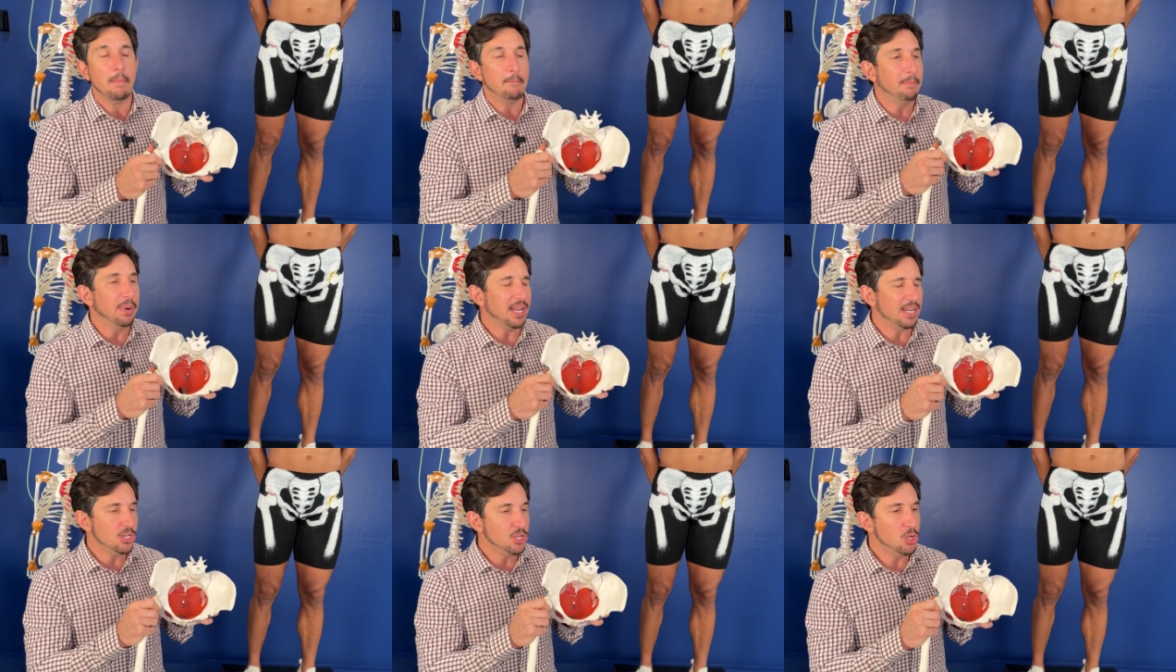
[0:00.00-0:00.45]

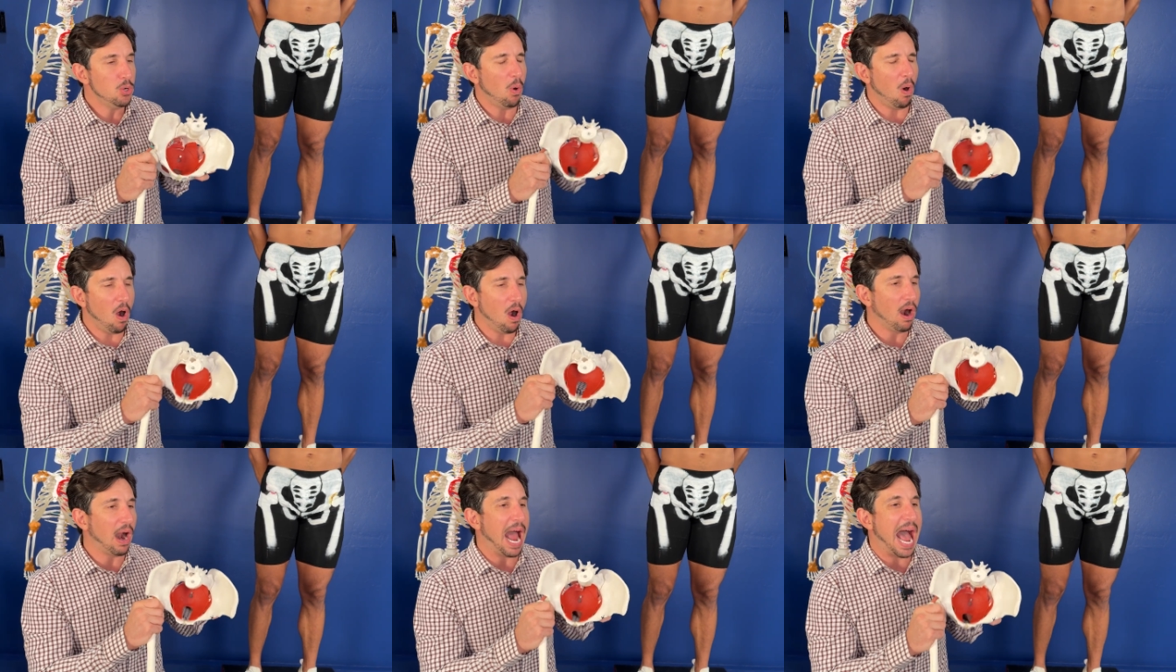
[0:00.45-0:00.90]
but you
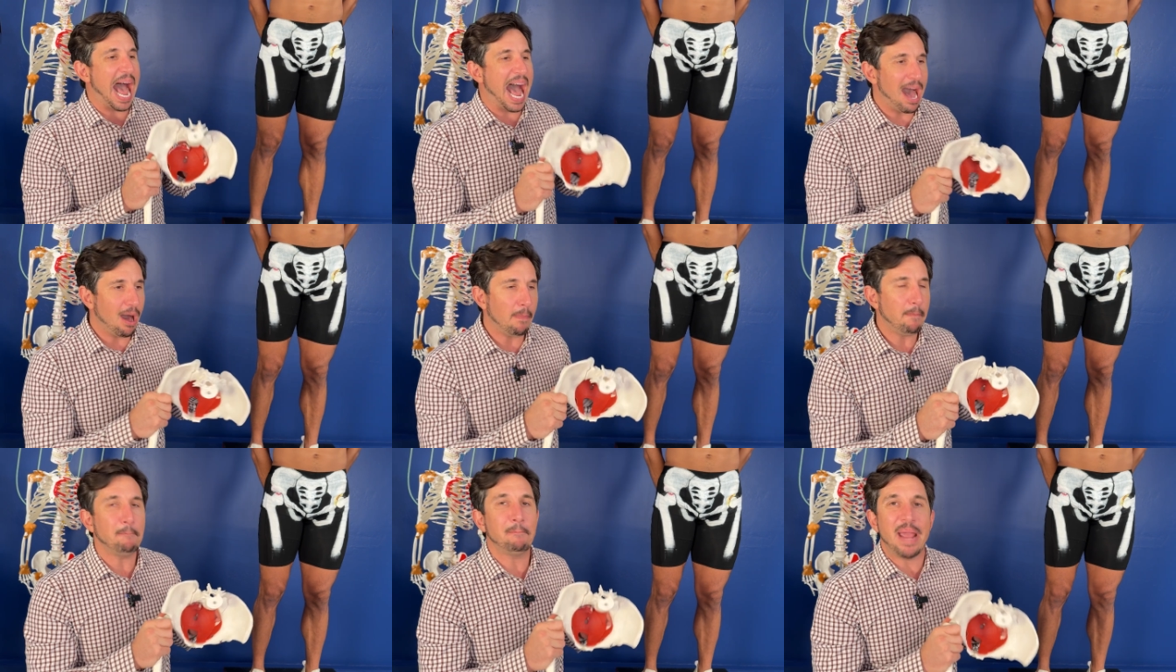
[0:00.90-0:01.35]
are
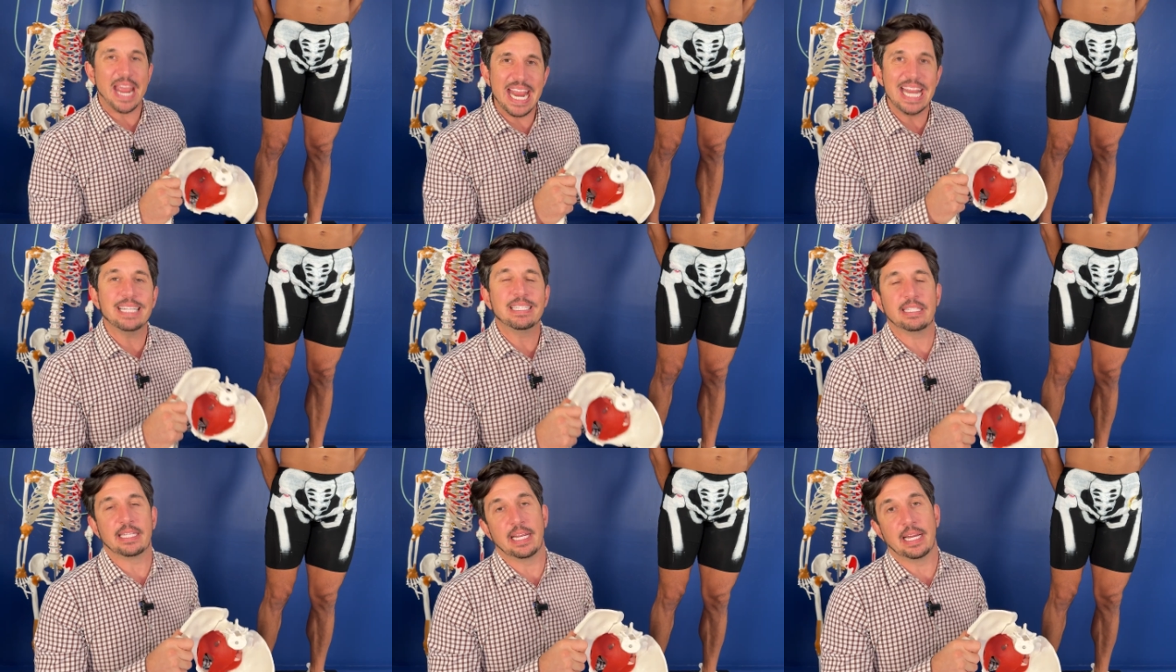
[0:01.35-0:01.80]

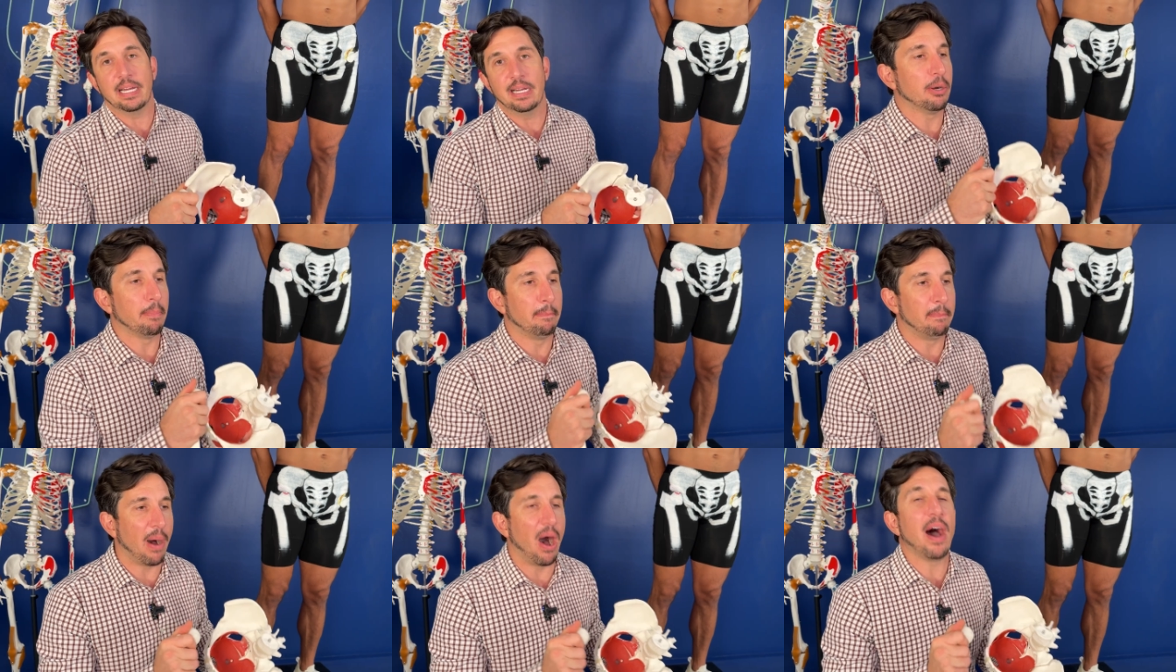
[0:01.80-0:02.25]
outpacing your
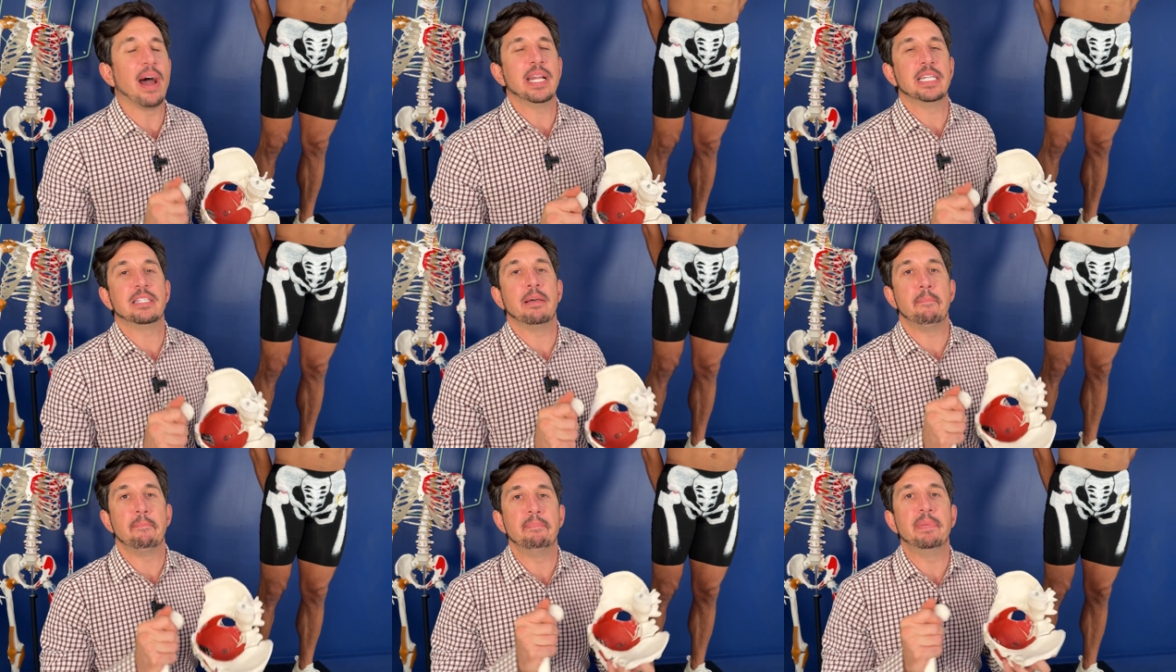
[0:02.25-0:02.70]

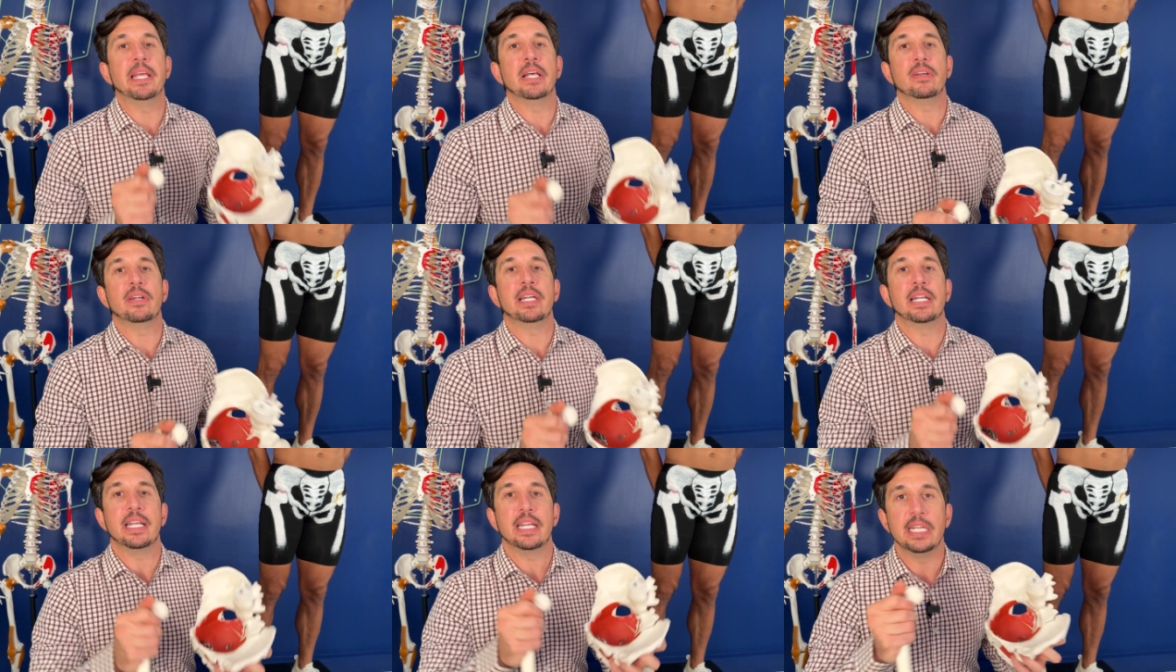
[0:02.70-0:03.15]
body's
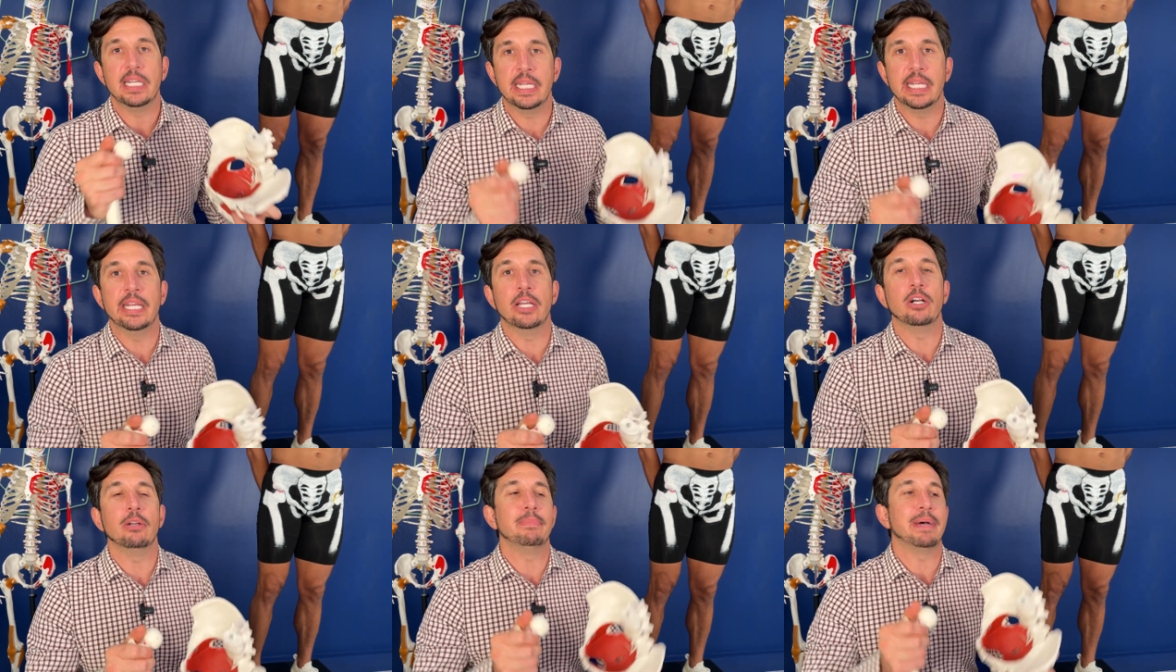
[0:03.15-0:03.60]
ability to
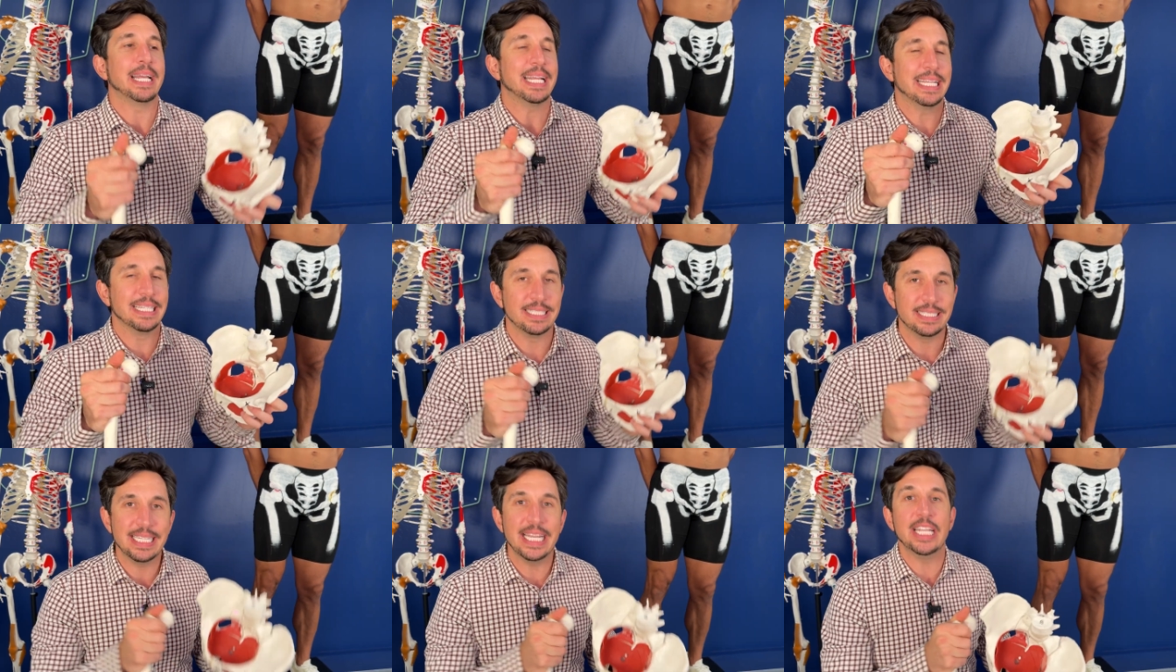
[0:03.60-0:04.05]
heal by
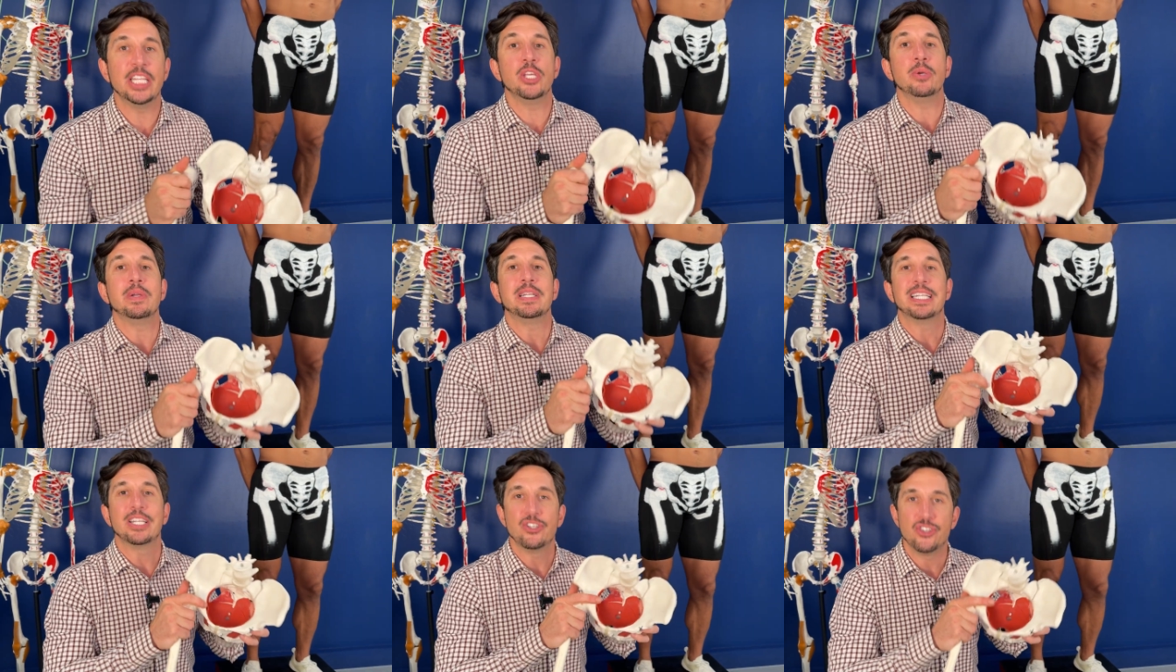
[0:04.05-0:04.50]

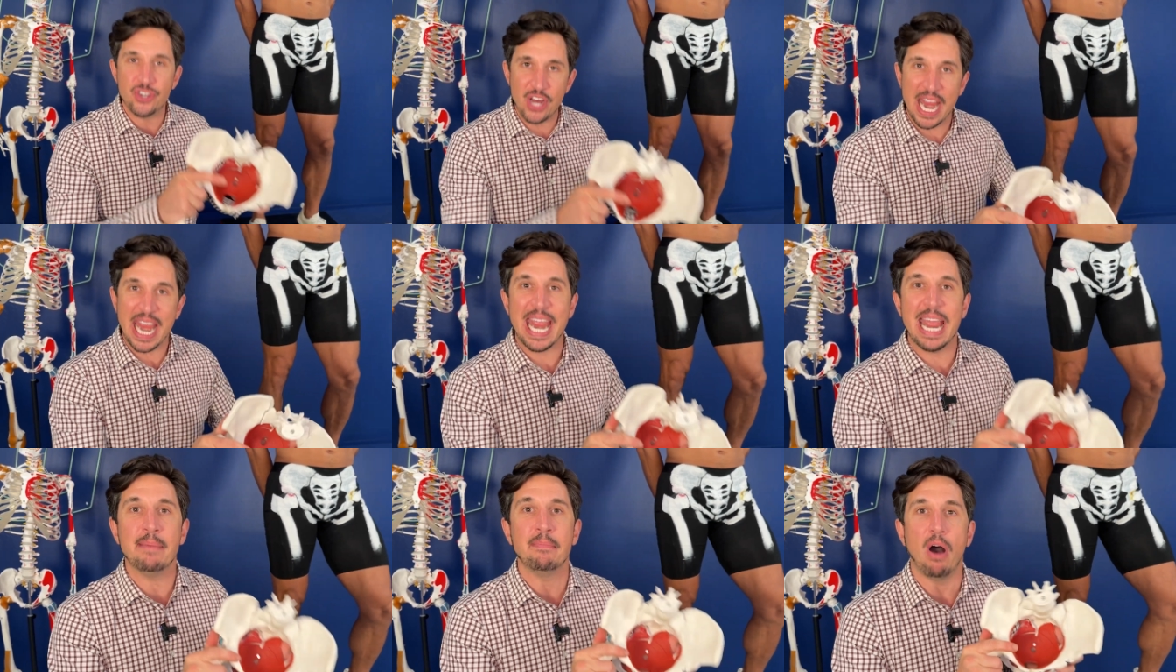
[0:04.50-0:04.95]
continuing to
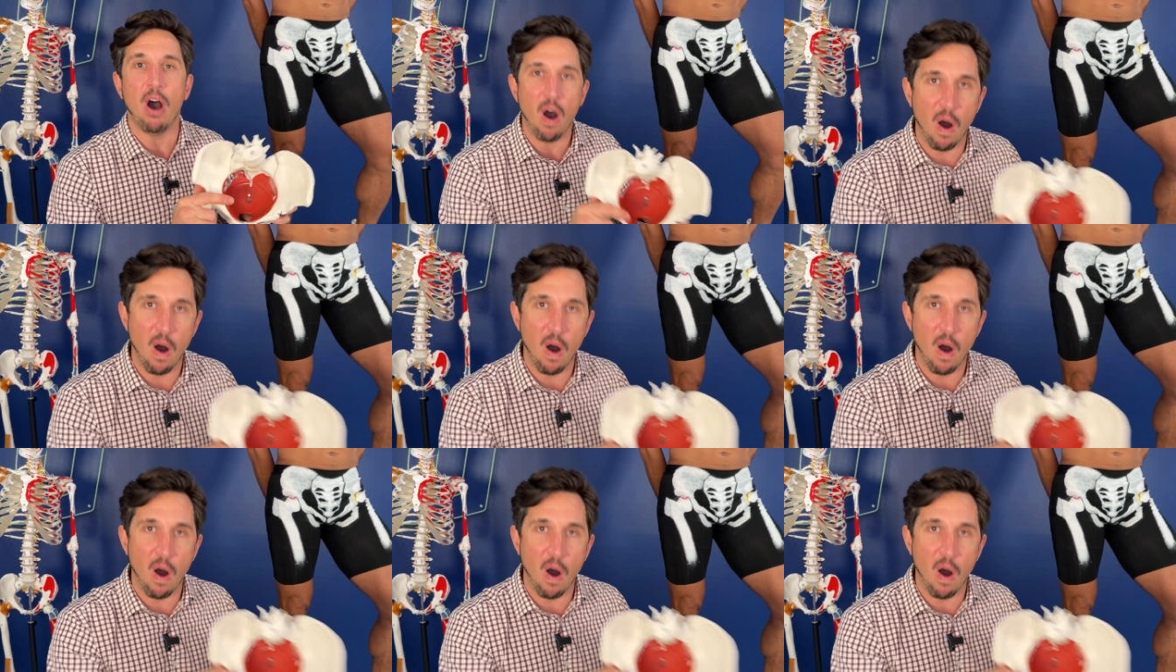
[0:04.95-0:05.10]
jam